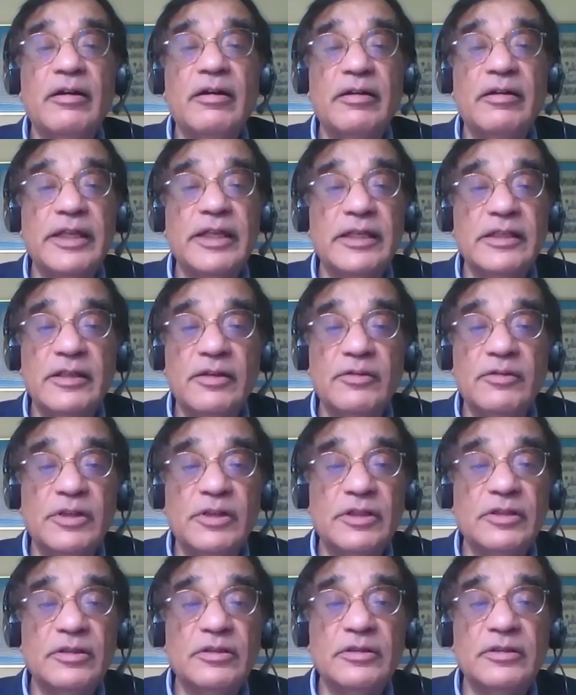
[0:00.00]
in
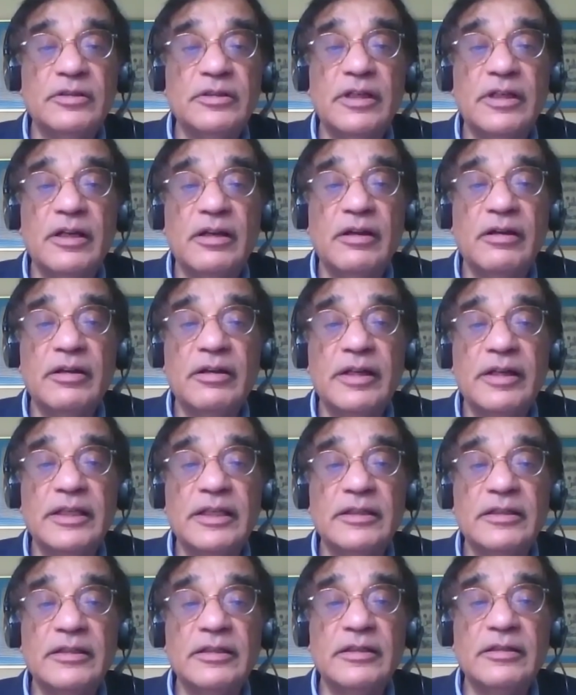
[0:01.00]
our,
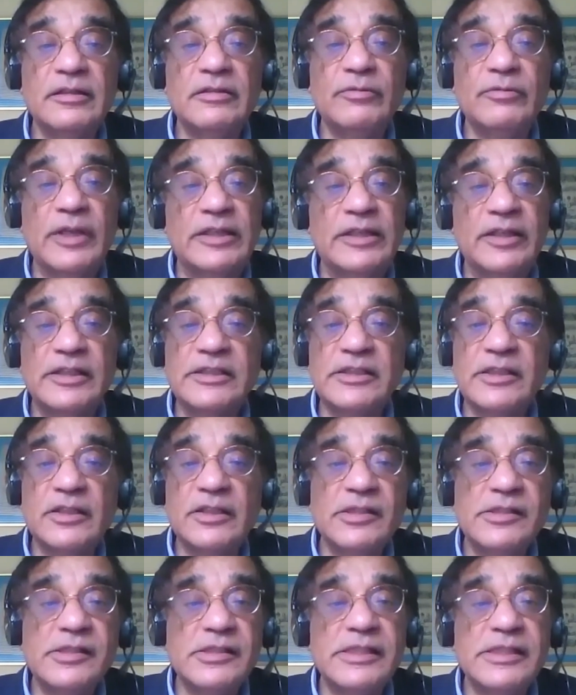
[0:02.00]
whether it's the
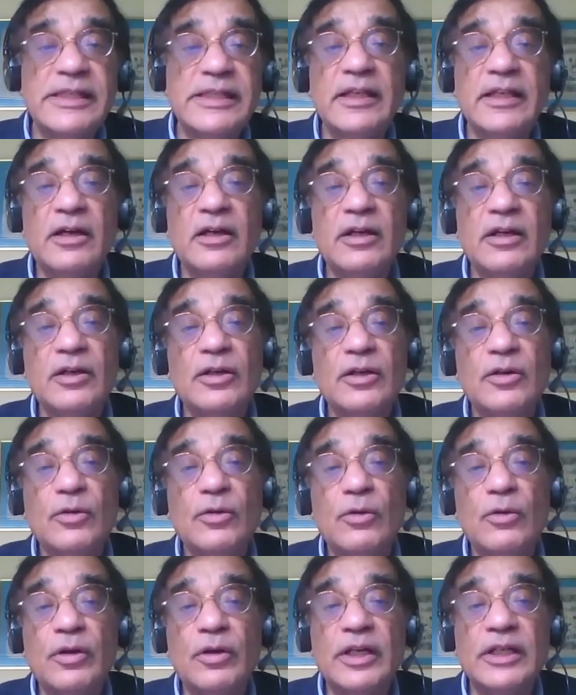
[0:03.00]
Qasida
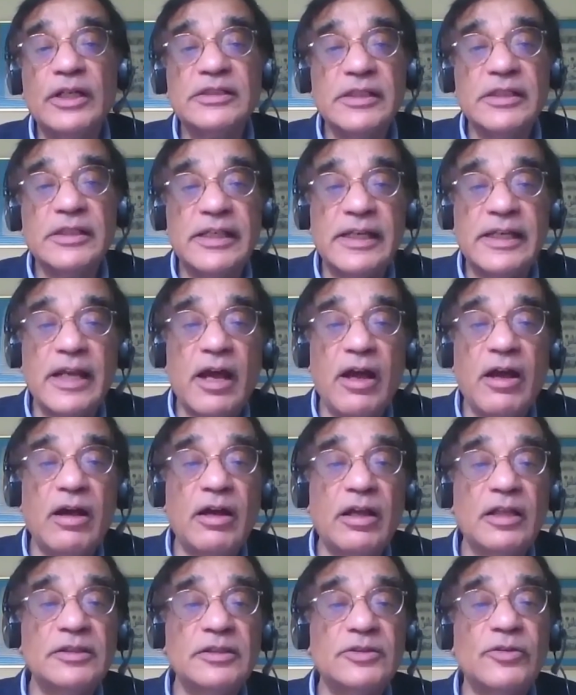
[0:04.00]
or it's the
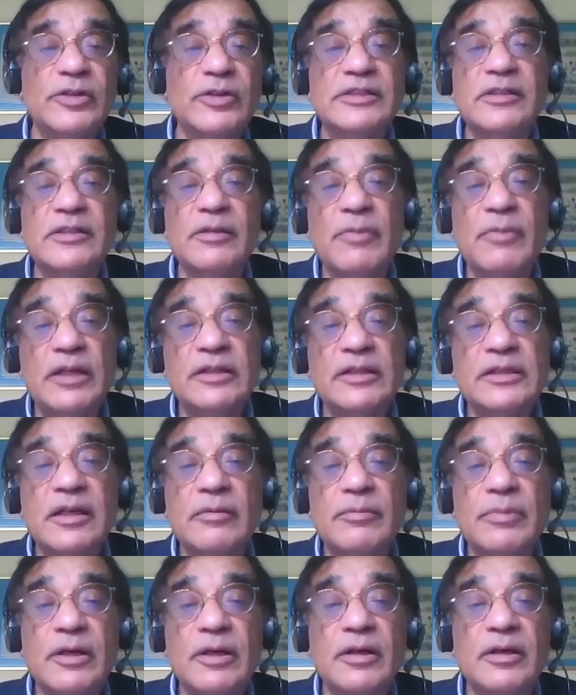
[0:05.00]
Ginans or it's the
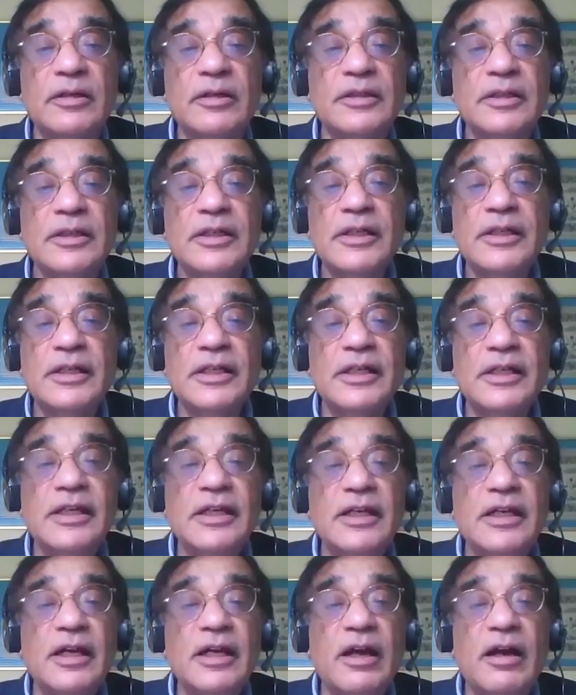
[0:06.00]
Mankaba,
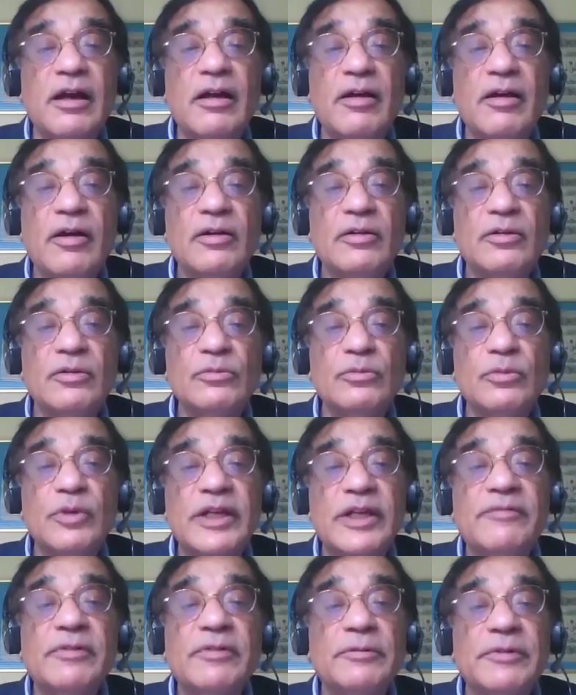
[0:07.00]

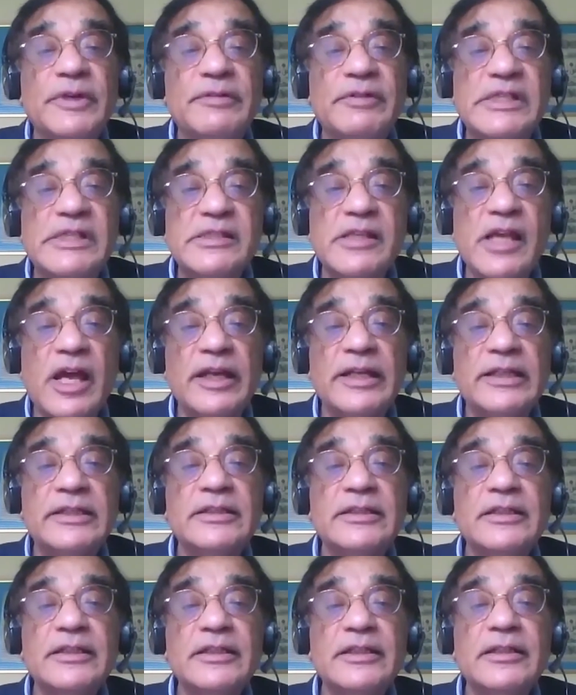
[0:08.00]
whatever we
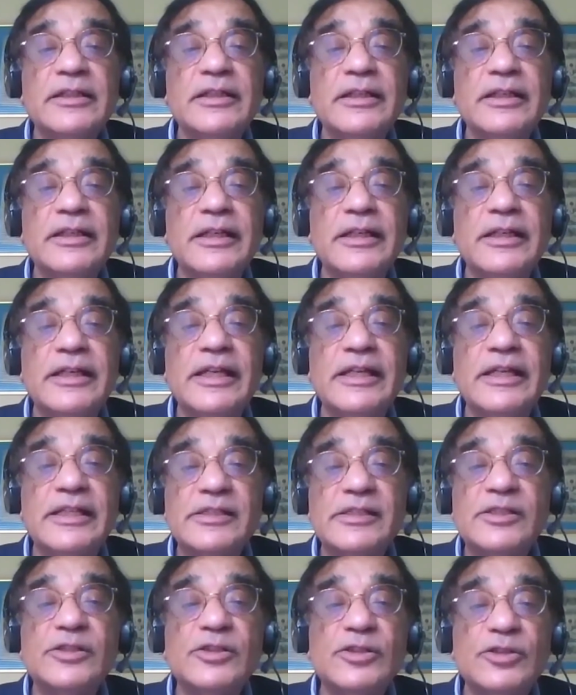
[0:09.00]
recite, it
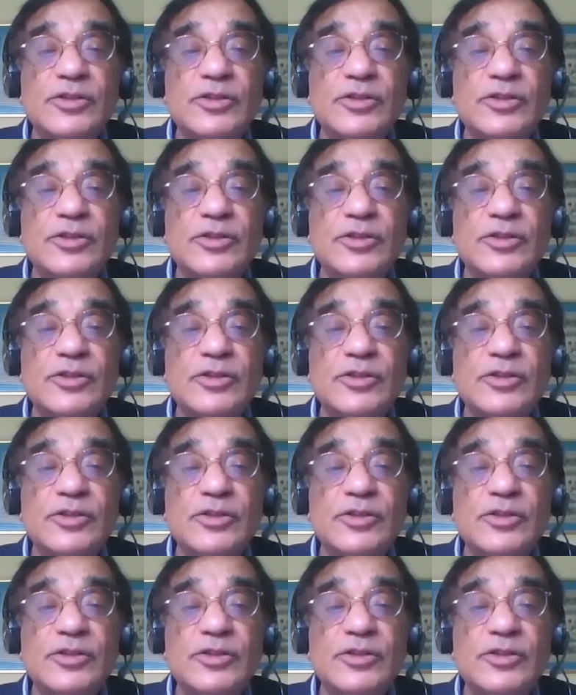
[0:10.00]
is